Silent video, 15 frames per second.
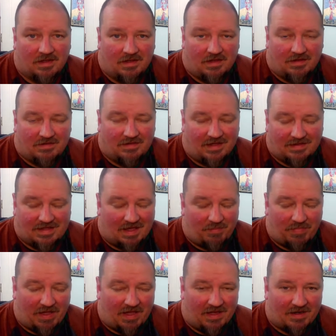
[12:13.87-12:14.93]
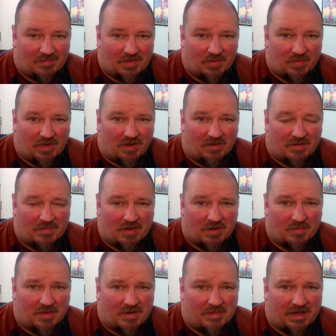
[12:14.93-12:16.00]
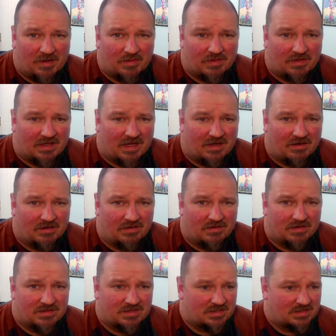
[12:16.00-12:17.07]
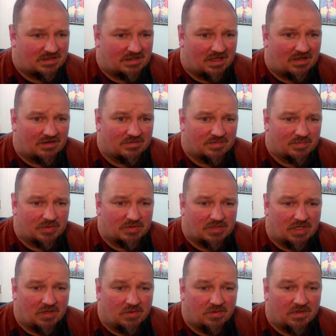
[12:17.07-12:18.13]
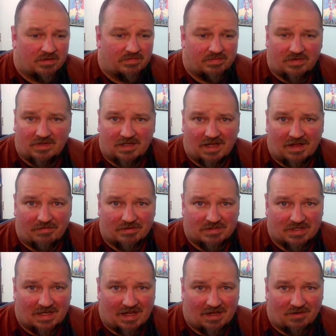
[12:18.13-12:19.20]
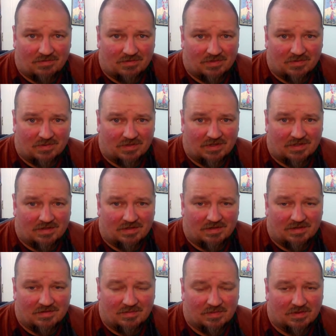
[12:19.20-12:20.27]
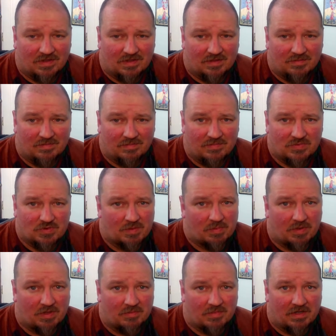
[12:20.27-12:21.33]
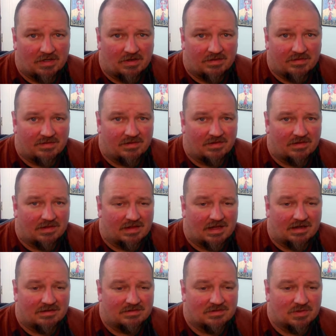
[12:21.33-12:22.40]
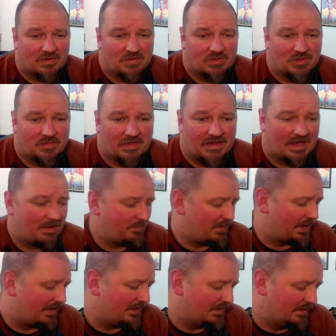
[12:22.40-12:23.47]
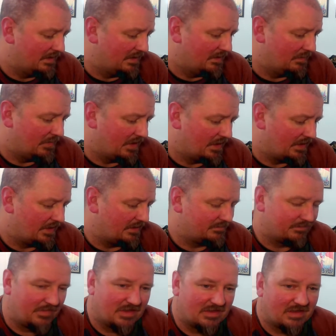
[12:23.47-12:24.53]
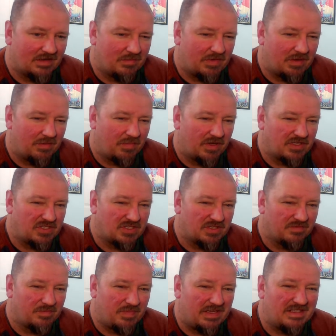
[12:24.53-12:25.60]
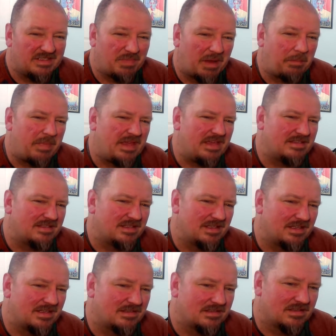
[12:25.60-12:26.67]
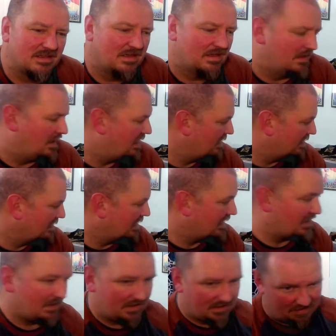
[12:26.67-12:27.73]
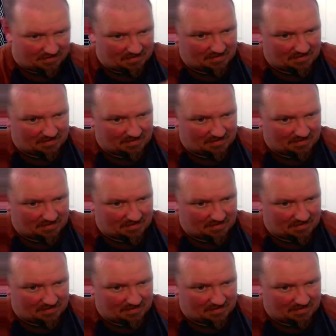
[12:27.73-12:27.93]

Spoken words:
it's not that bad. I mean, we already made our money back with the locker. $60 per tote. If you could average that out, we're gonna triple our money on the locker. So it shouldn't be that bad. But it's gonna be a bunch of piece by piece things, unlike the